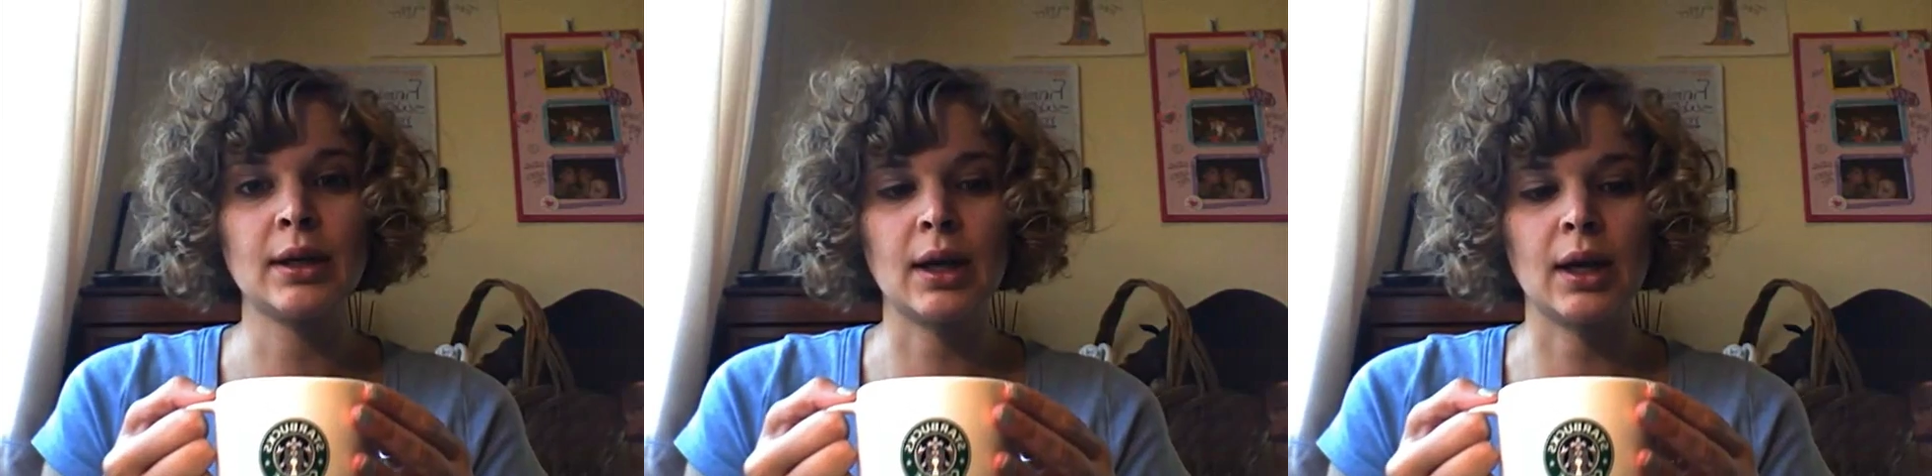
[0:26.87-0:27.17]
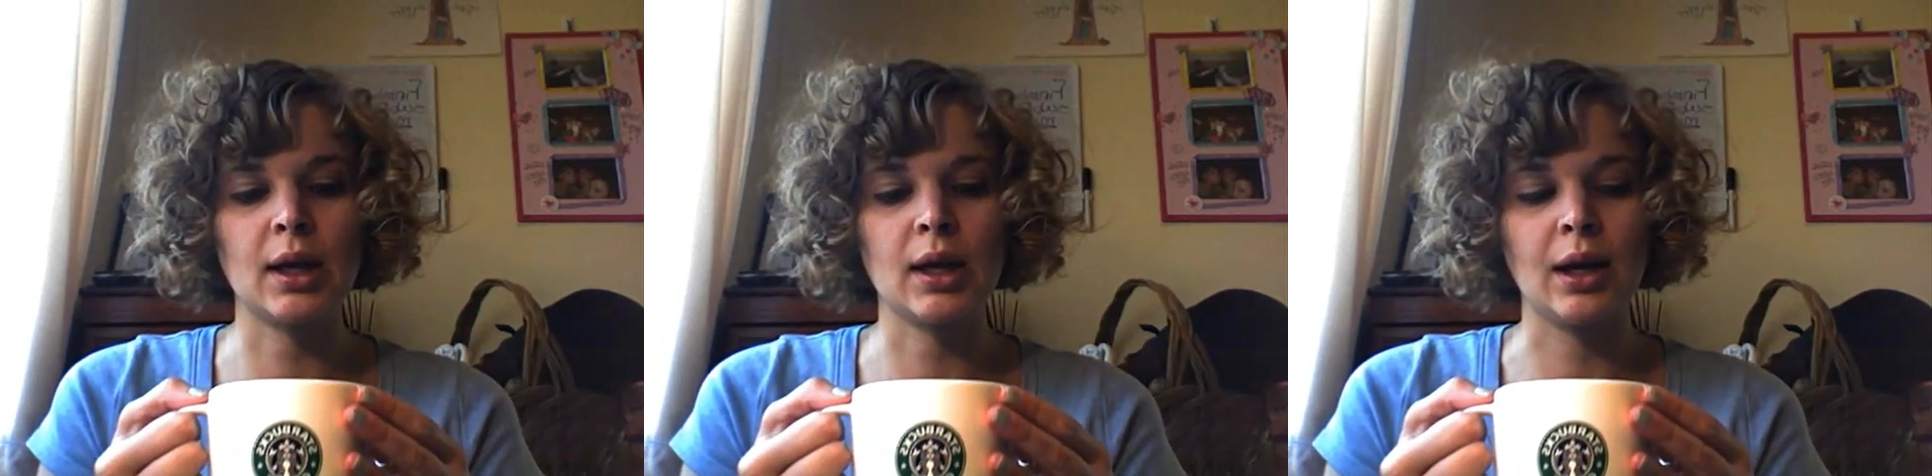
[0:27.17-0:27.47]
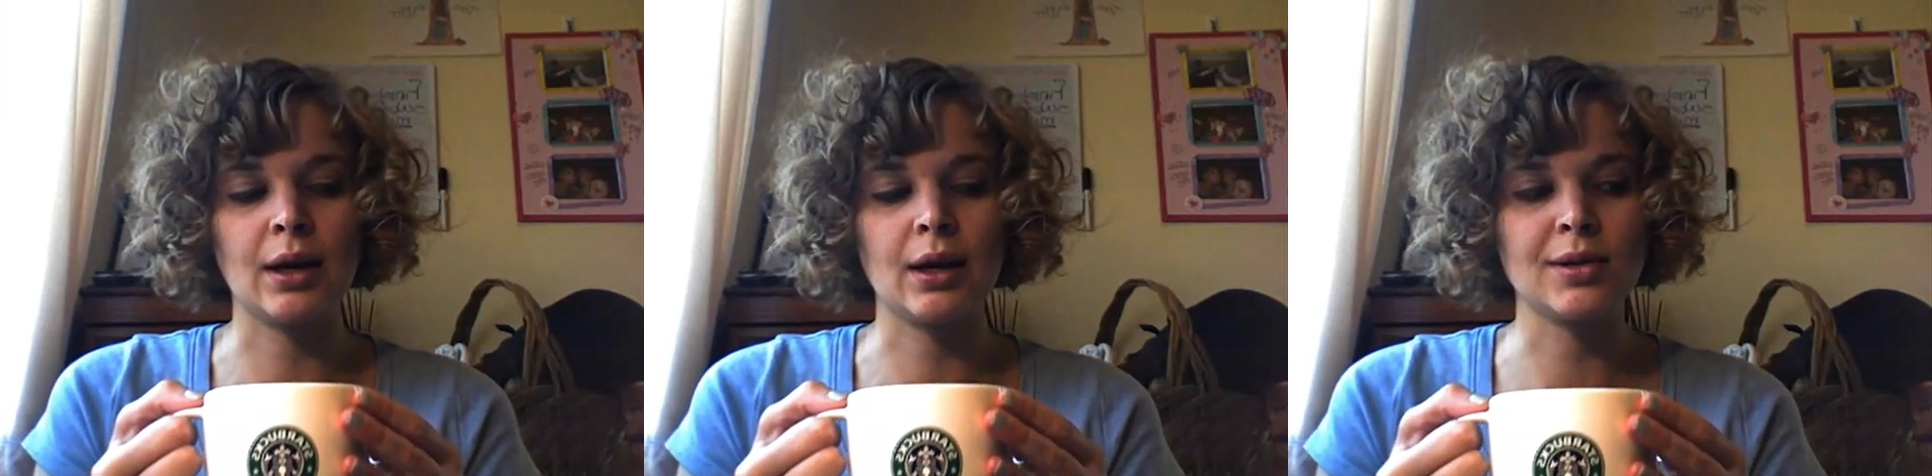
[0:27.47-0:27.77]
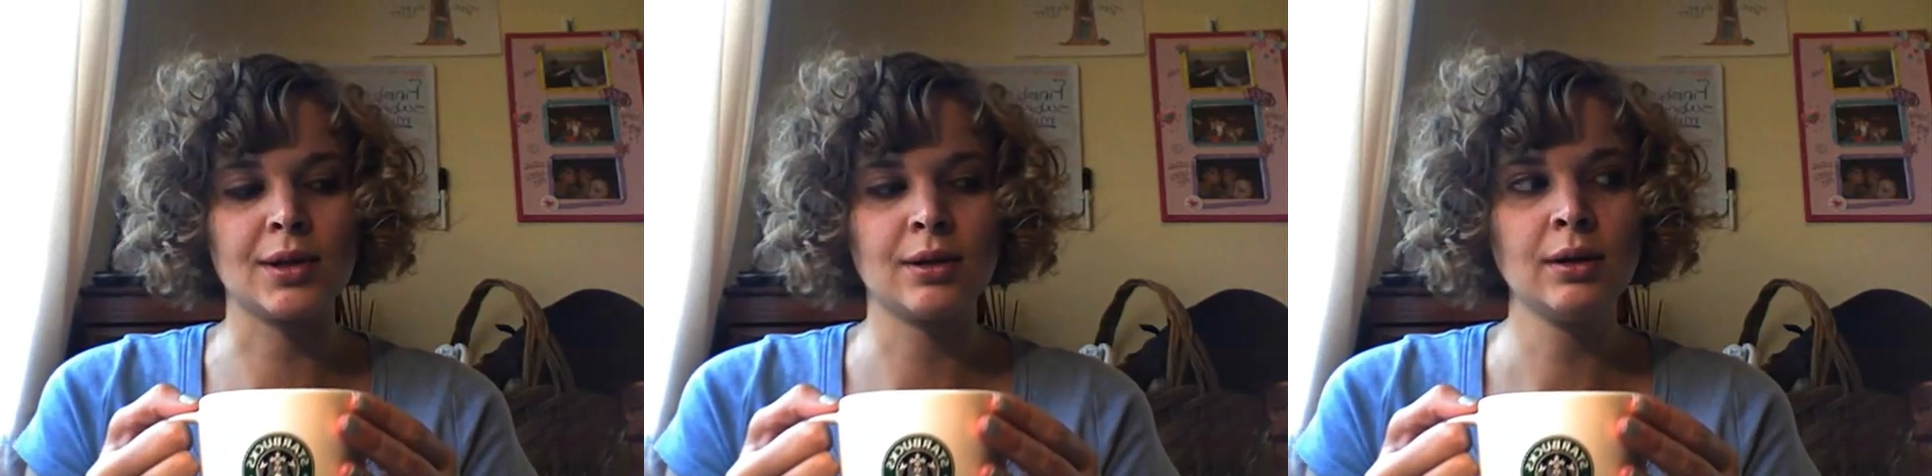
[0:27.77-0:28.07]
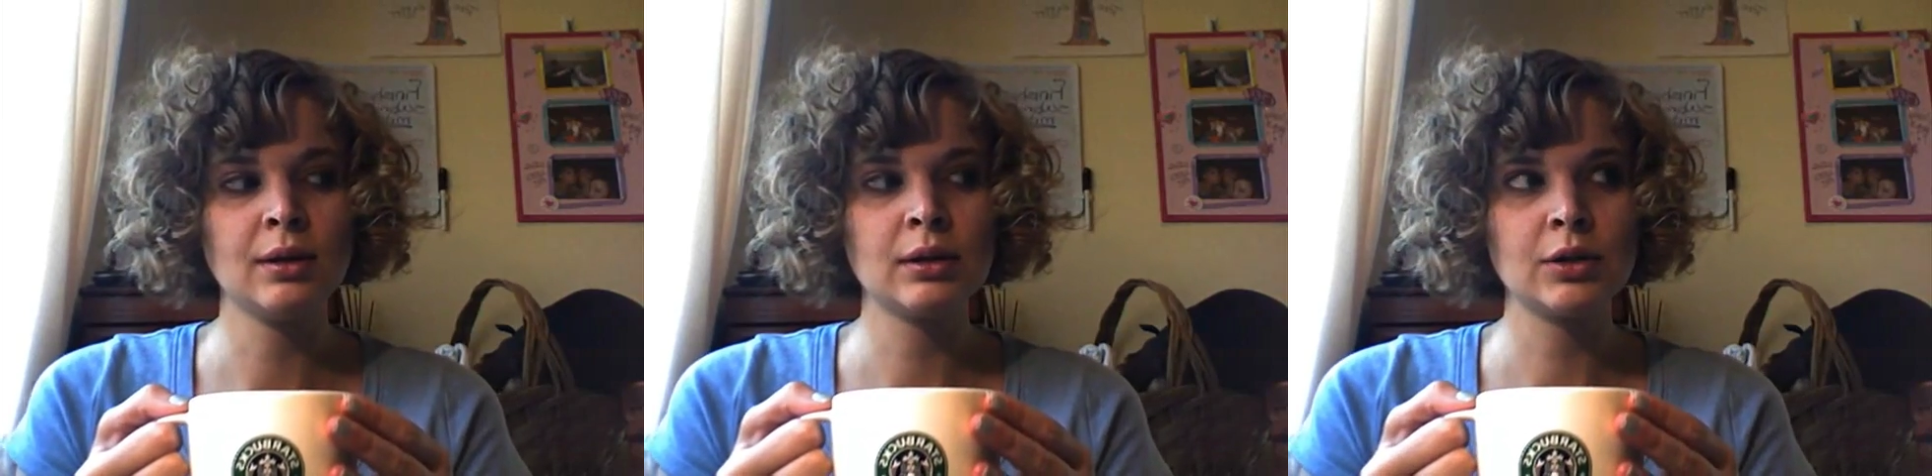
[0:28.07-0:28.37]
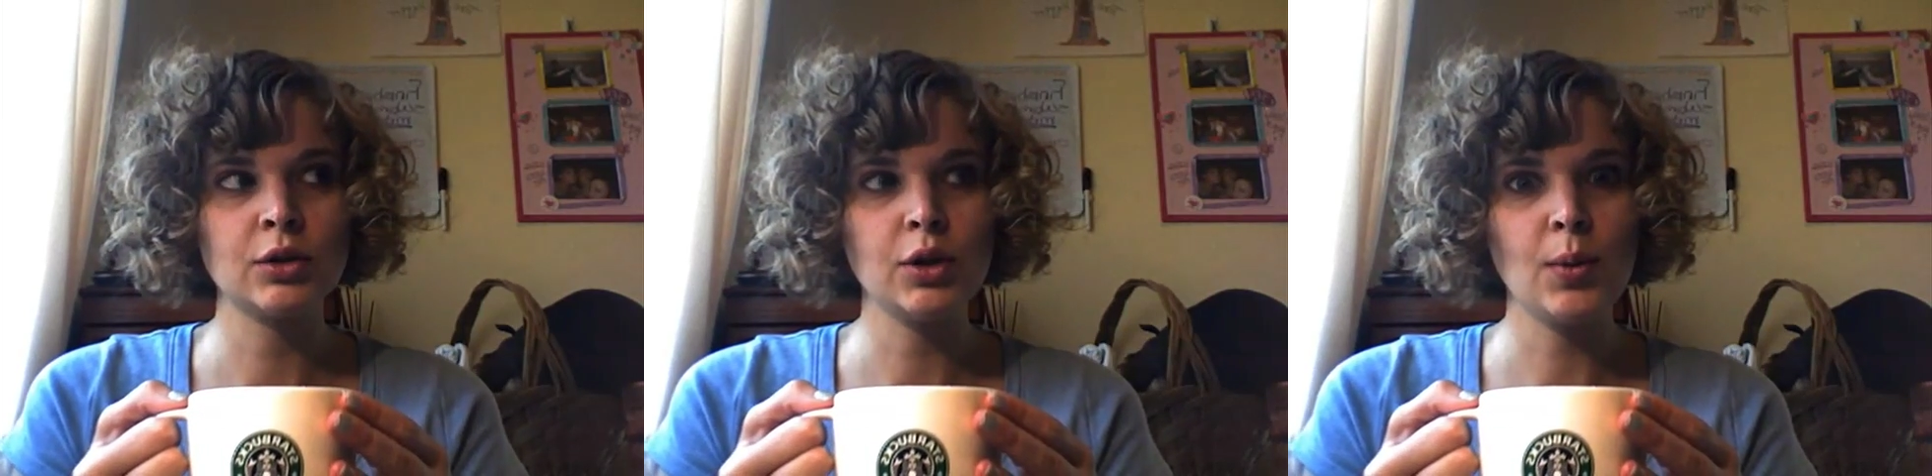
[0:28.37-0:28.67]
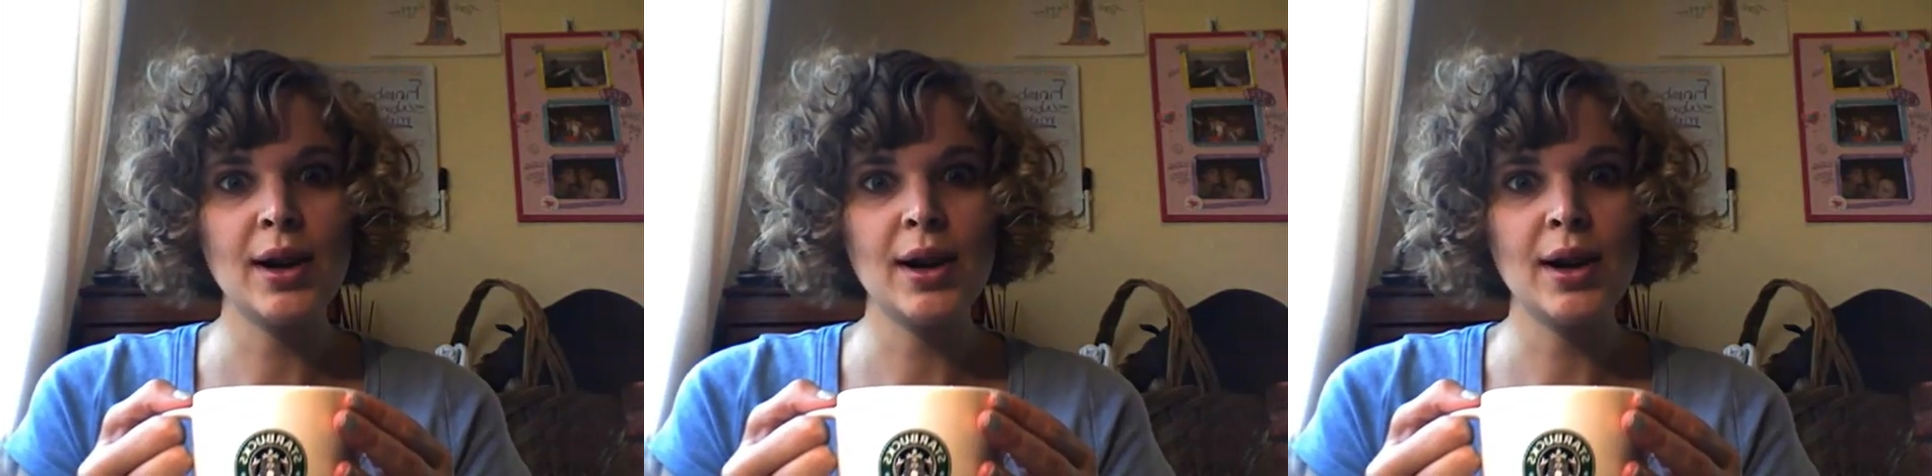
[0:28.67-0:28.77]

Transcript: And no one